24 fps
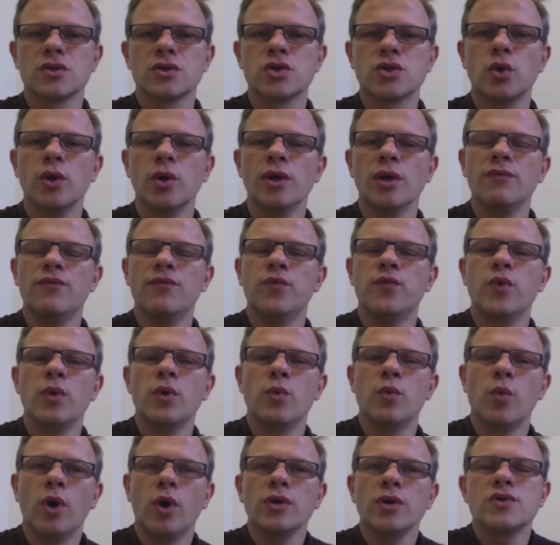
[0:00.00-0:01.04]
So if we
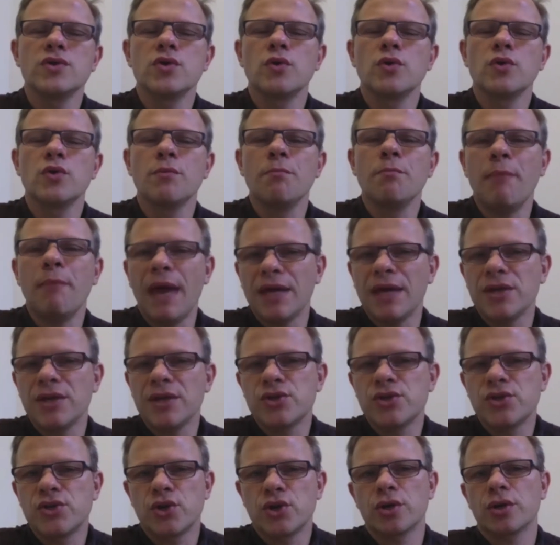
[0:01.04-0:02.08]
want to
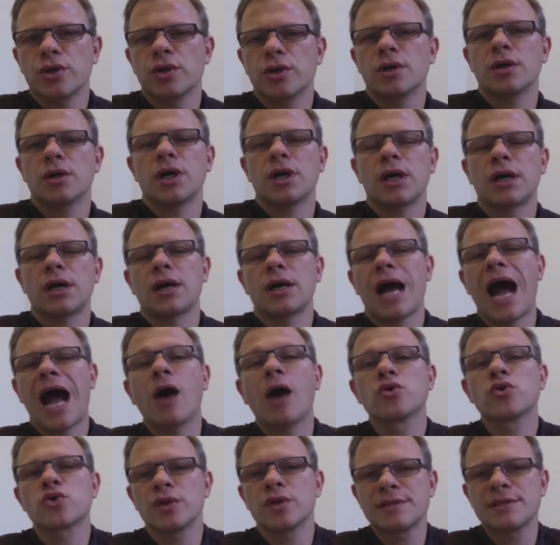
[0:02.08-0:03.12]
measure
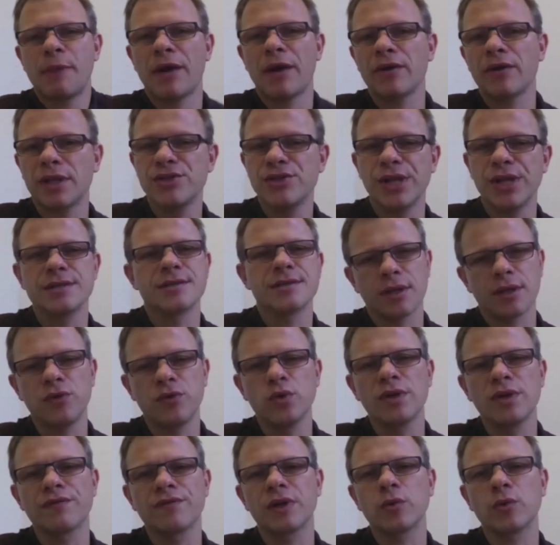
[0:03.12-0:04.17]
how transparent the
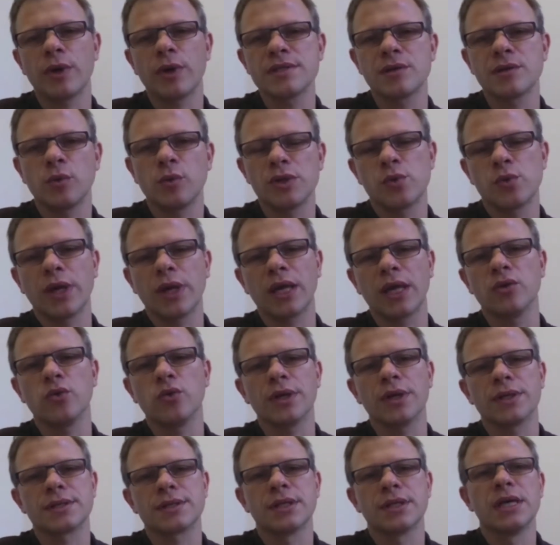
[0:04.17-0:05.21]
budget is, there are a few
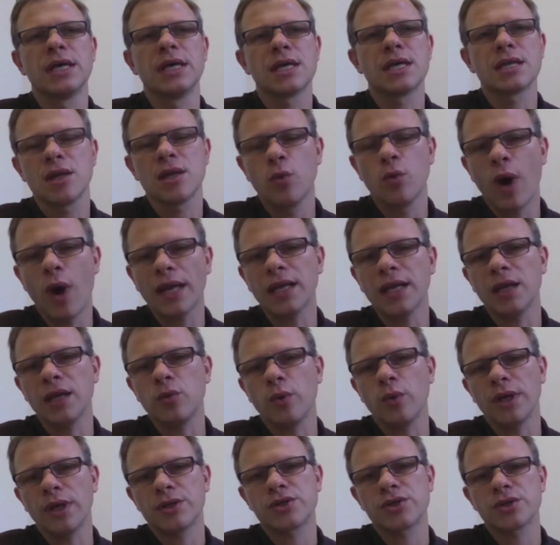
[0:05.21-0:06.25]
different ways in which we
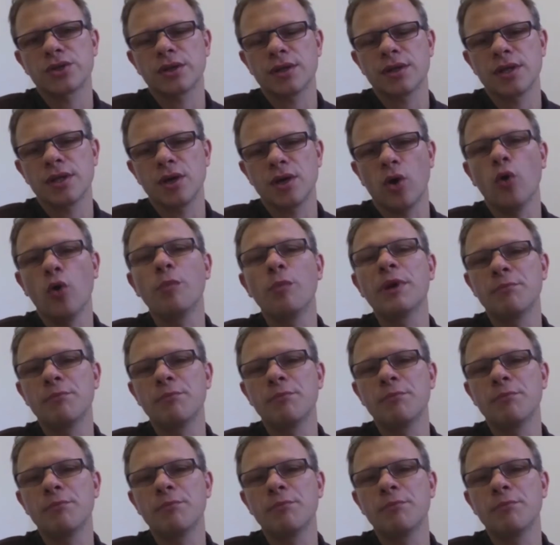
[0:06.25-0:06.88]
can do it. The